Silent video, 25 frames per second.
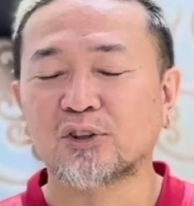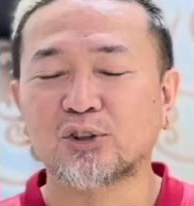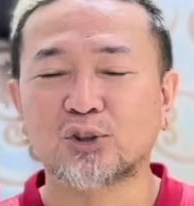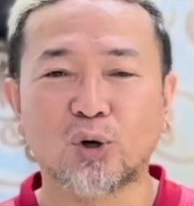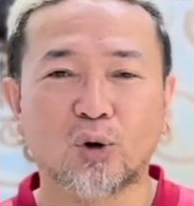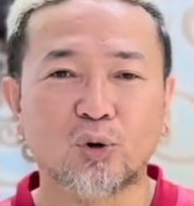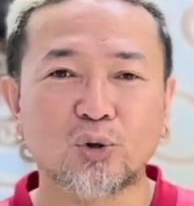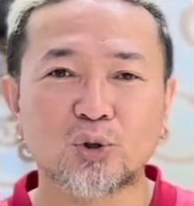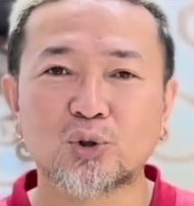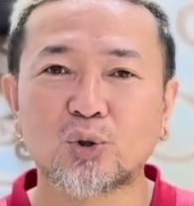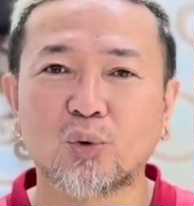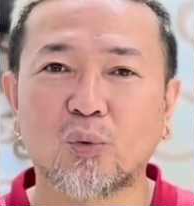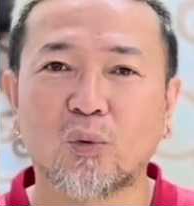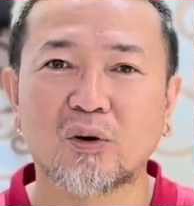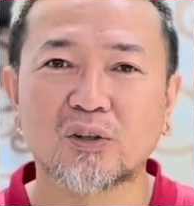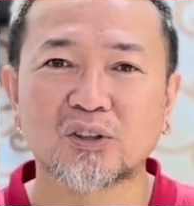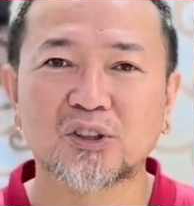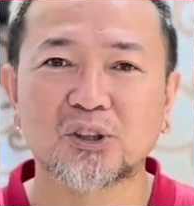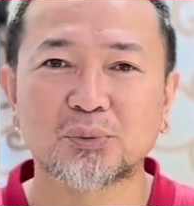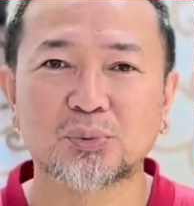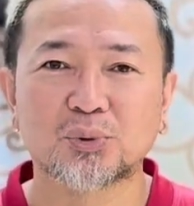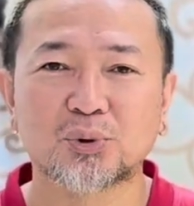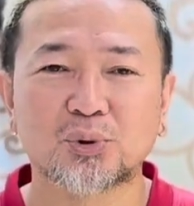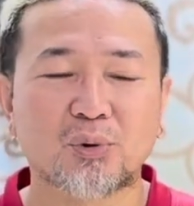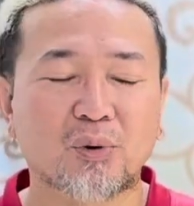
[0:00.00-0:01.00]
those who are
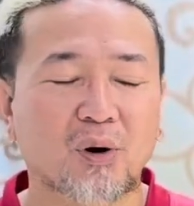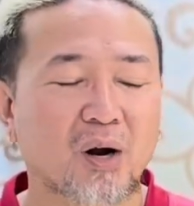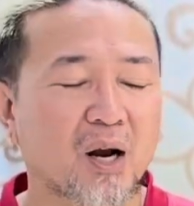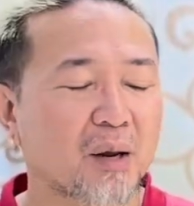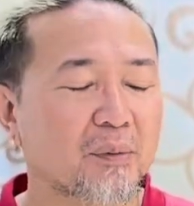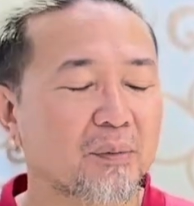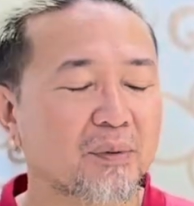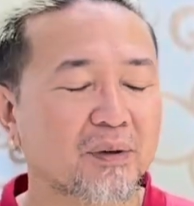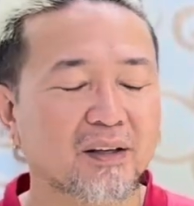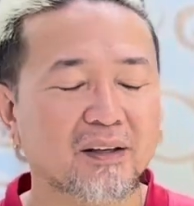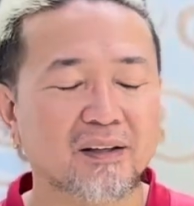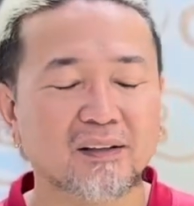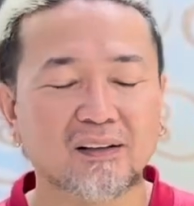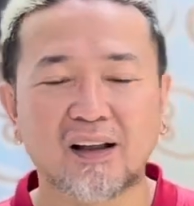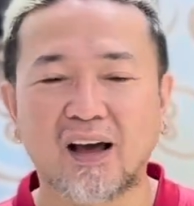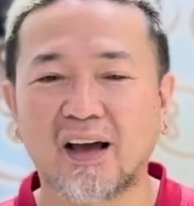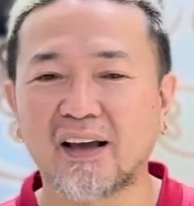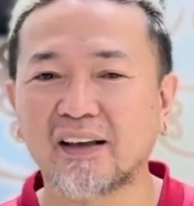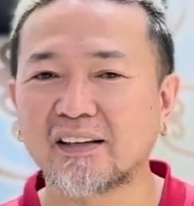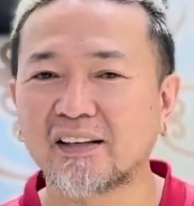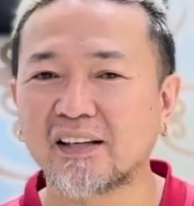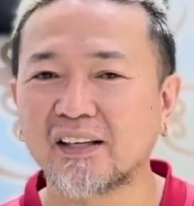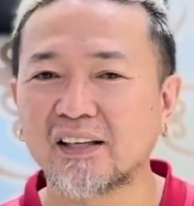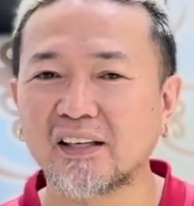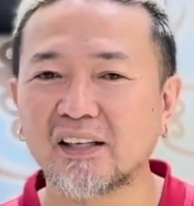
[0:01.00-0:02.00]
subscribing,
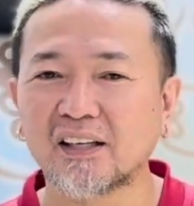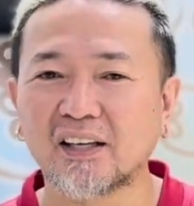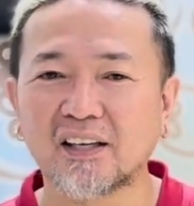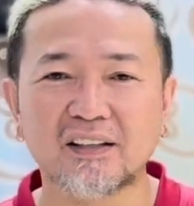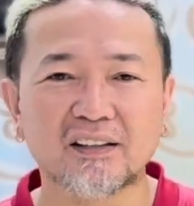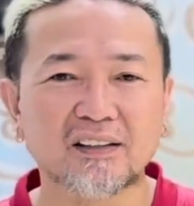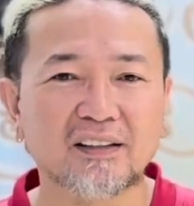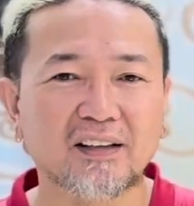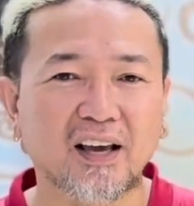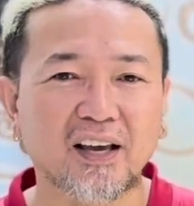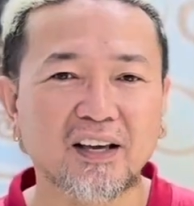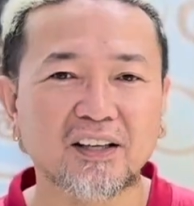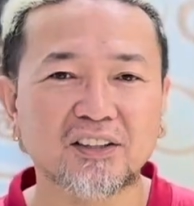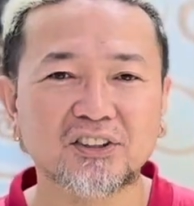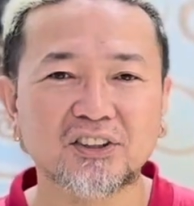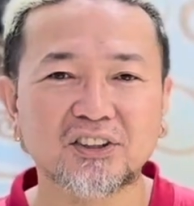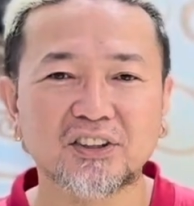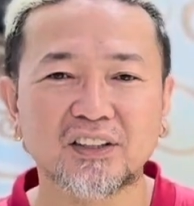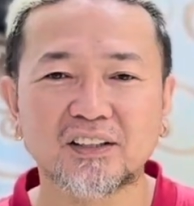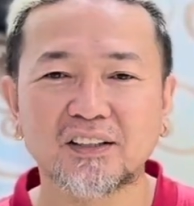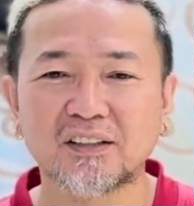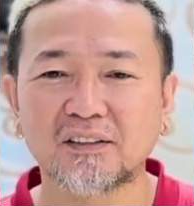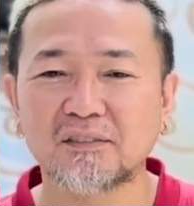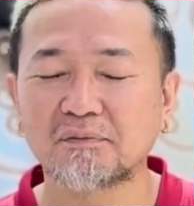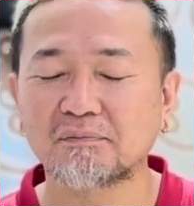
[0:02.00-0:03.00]
liking,
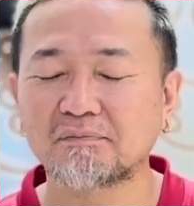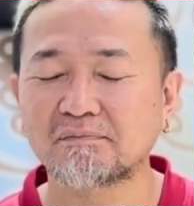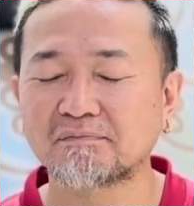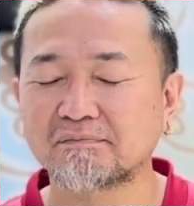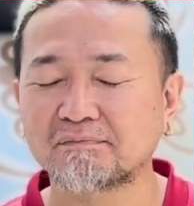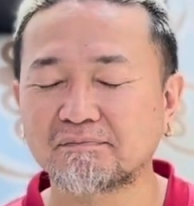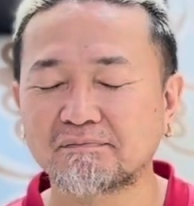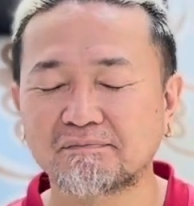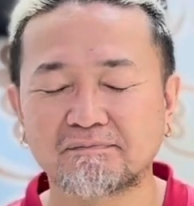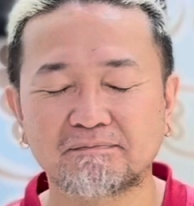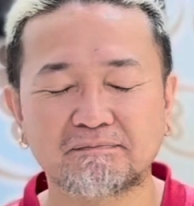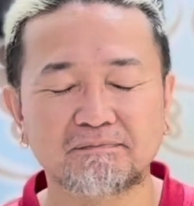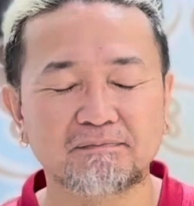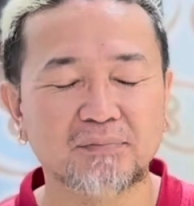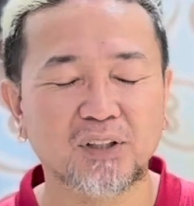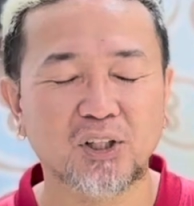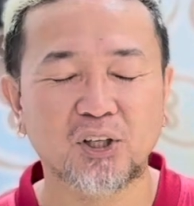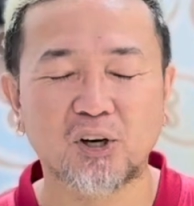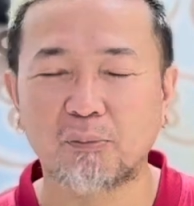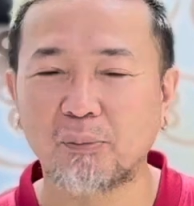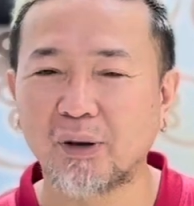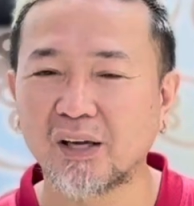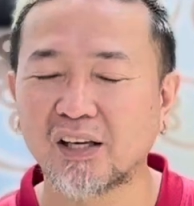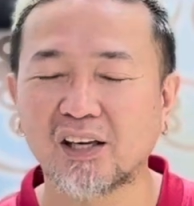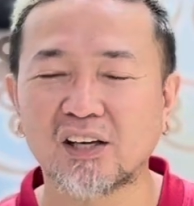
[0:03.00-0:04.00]
engaging,
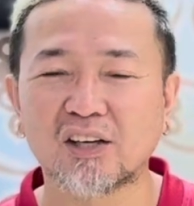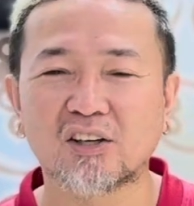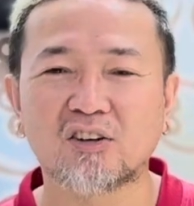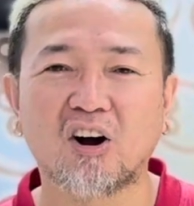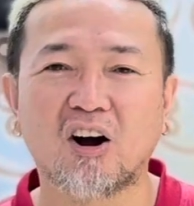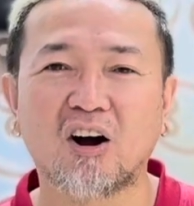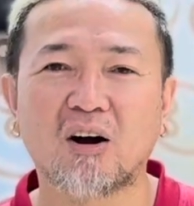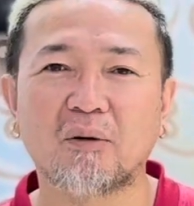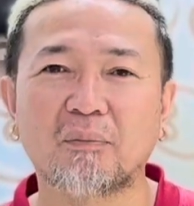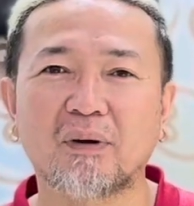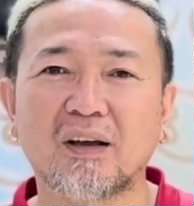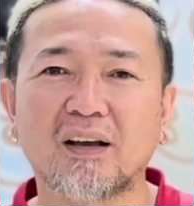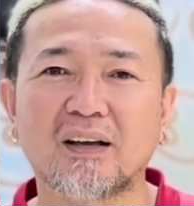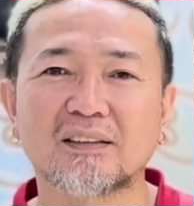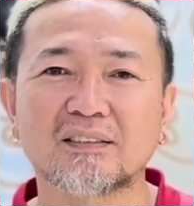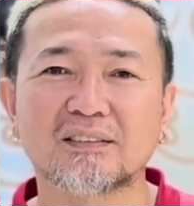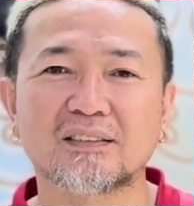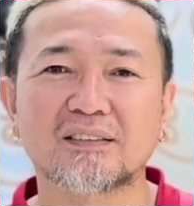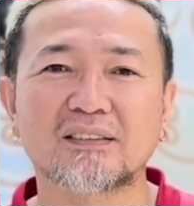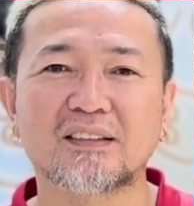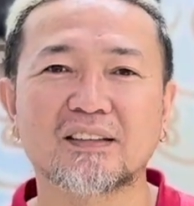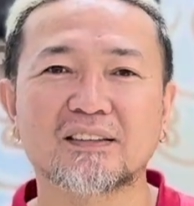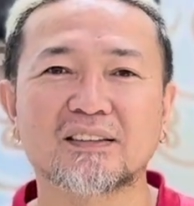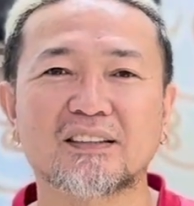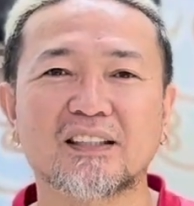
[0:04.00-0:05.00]
making
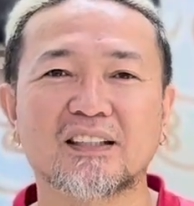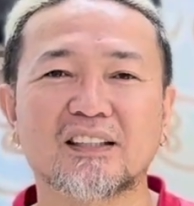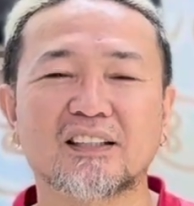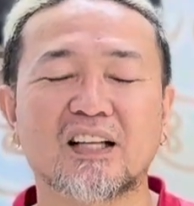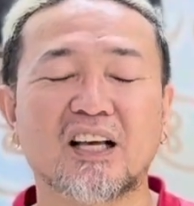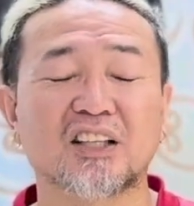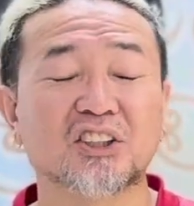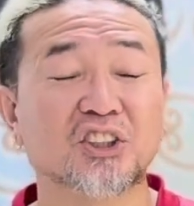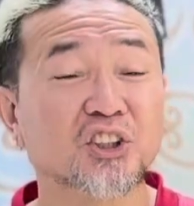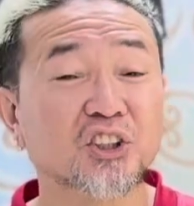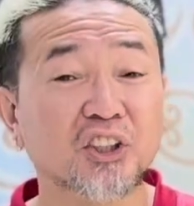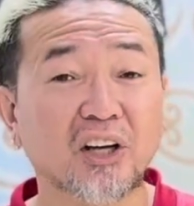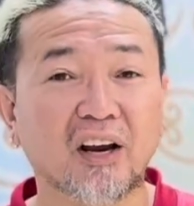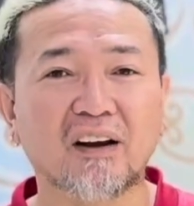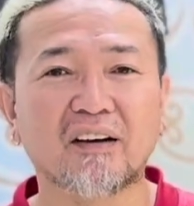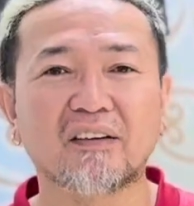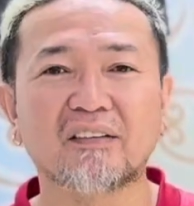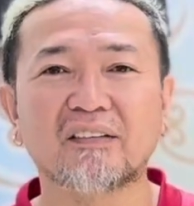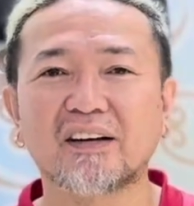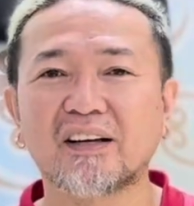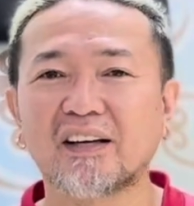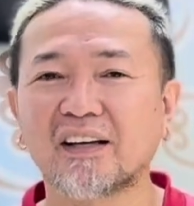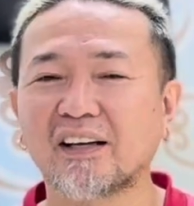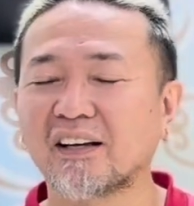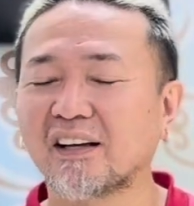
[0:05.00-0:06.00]
comments, this thing and that,
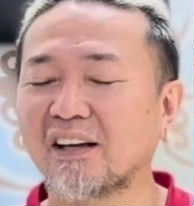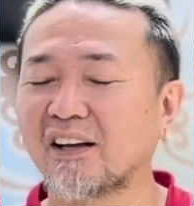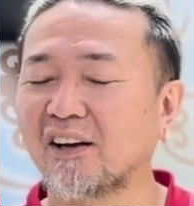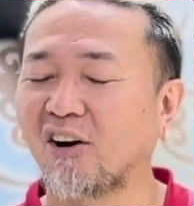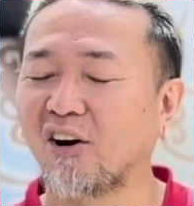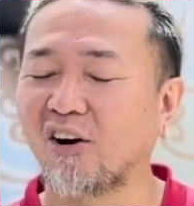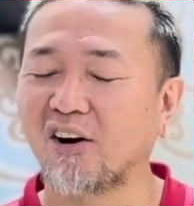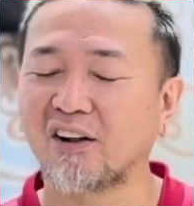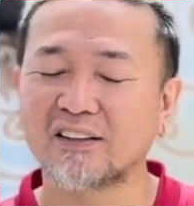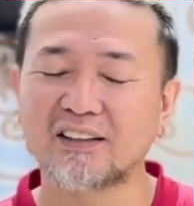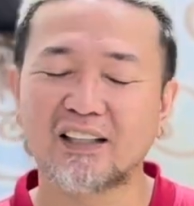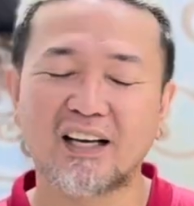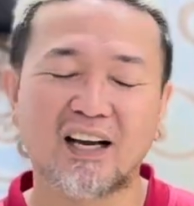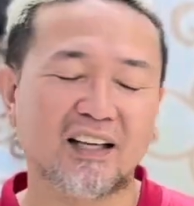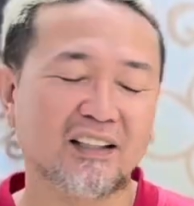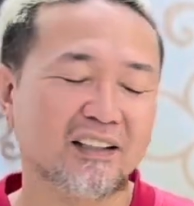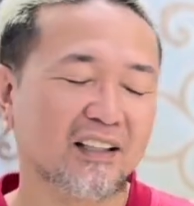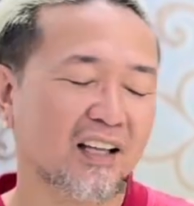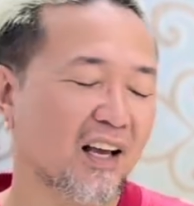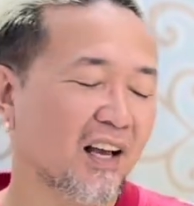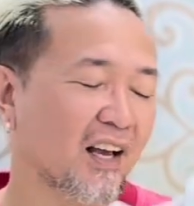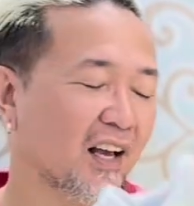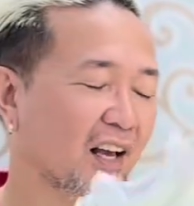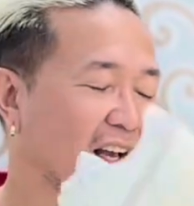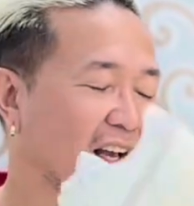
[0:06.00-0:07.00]
sharing and all that.